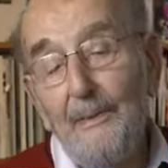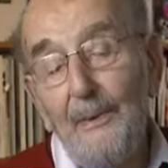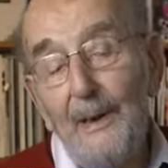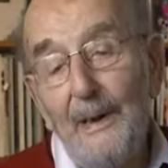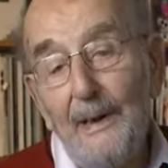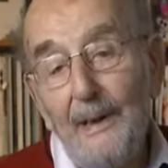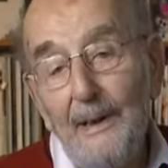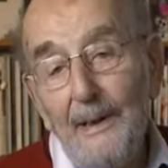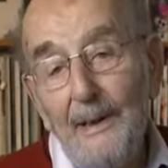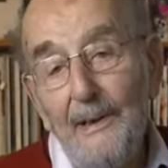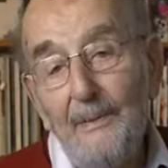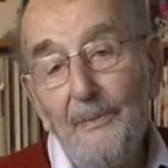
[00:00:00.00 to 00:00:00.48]

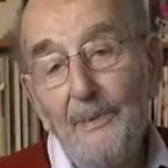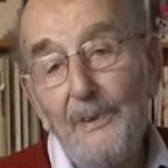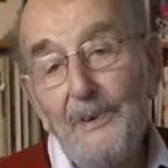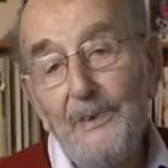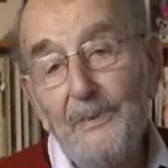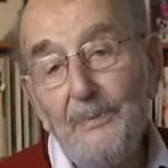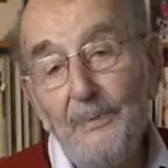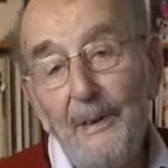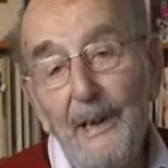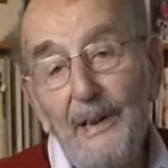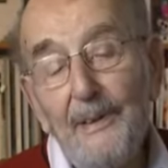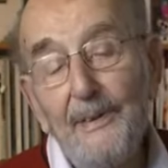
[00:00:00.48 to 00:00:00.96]
well, he
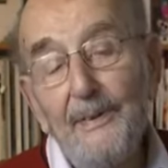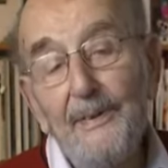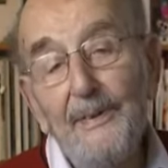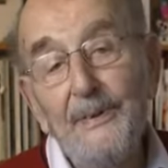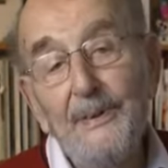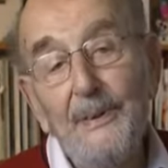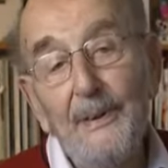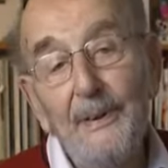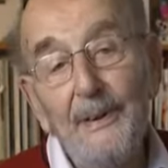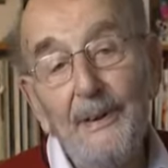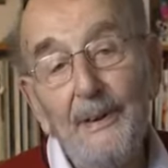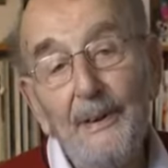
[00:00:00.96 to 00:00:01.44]
was one
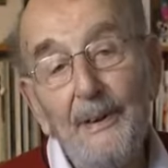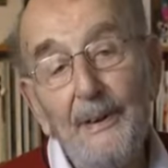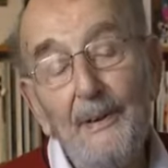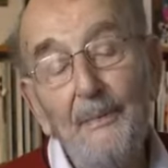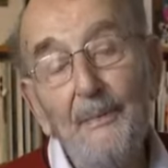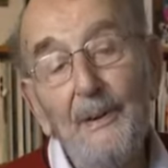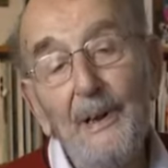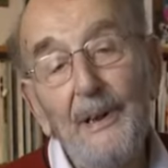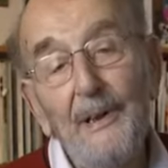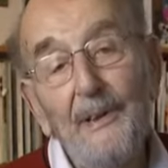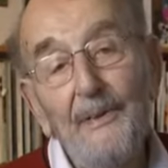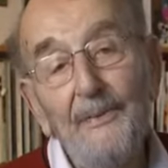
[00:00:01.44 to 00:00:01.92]
certainly
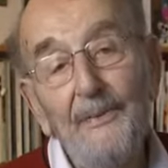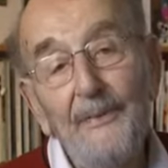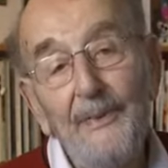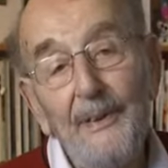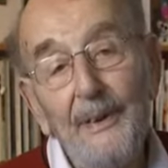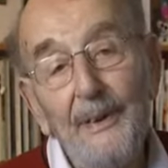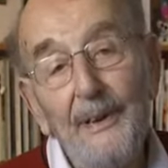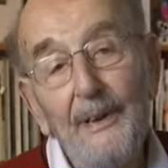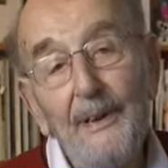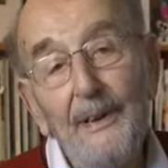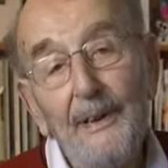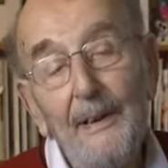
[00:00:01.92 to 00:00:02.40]
one of
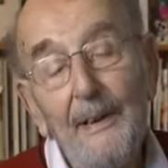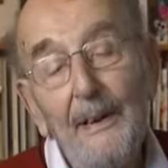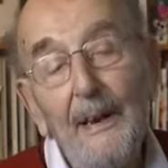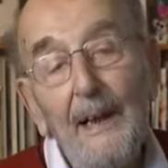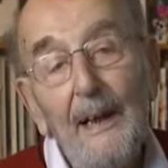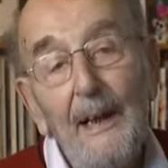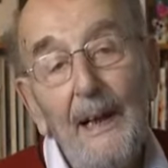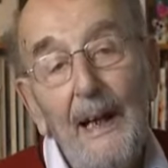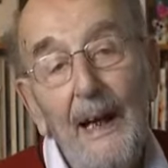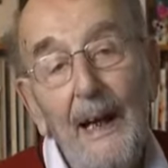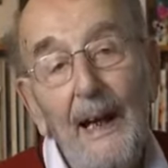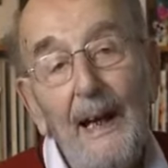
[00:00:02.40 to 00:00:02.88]
the
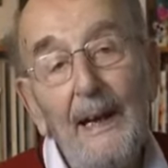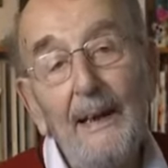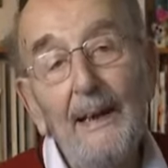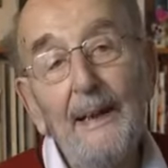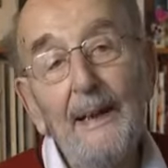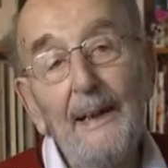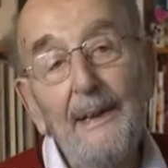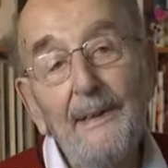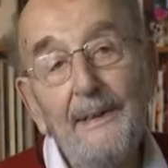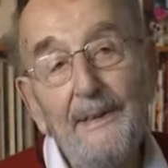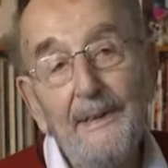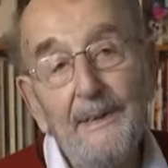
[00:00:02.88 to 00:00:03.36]

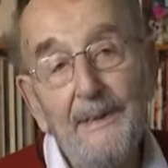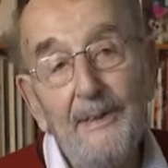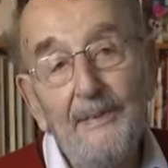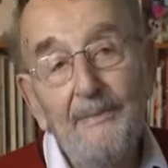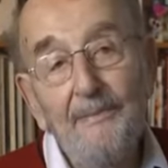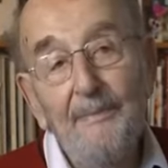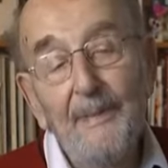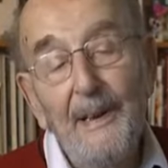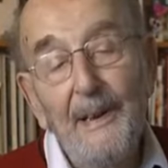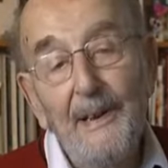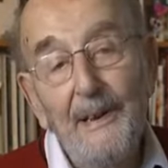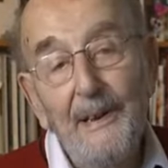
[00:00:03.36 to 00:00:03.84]
highlights of
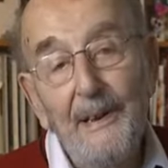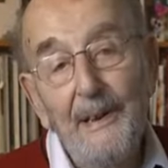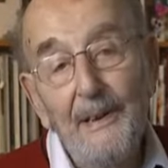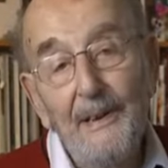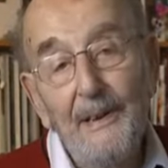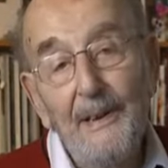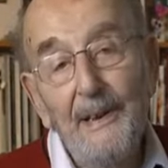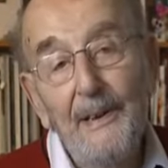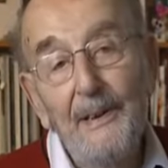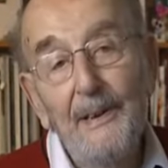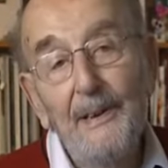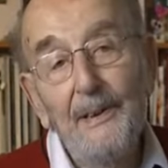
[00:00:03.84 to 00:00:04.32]
my
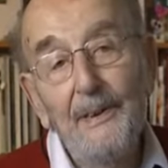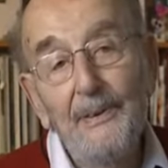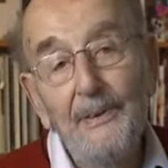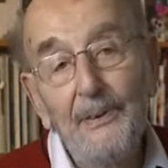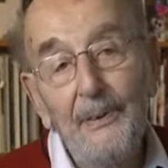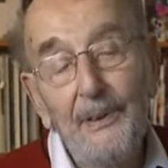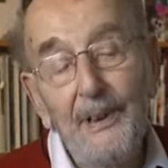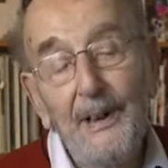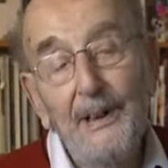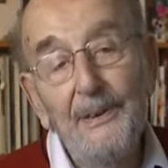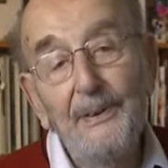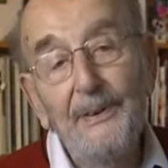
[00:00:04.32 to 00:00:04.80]
career
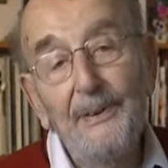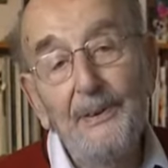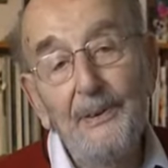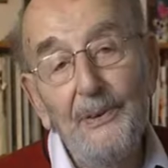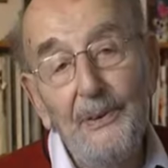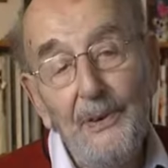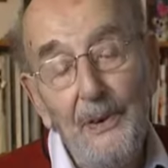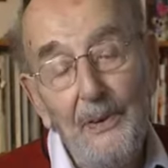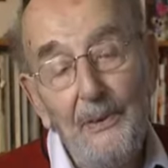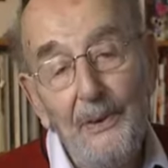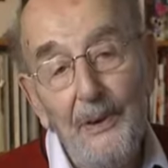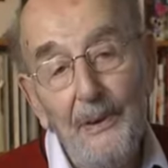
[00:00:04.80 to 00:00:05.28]
to get to
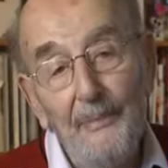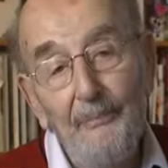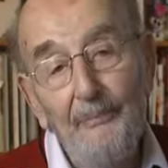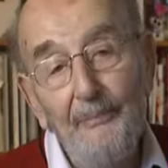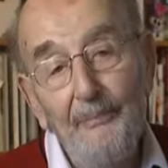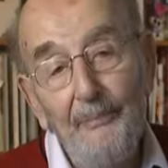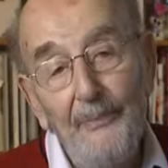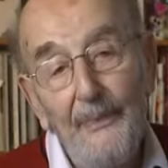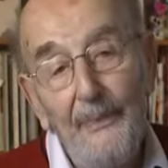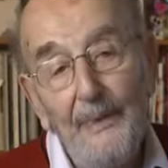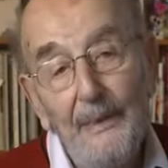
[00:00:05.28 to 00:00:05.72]
know him.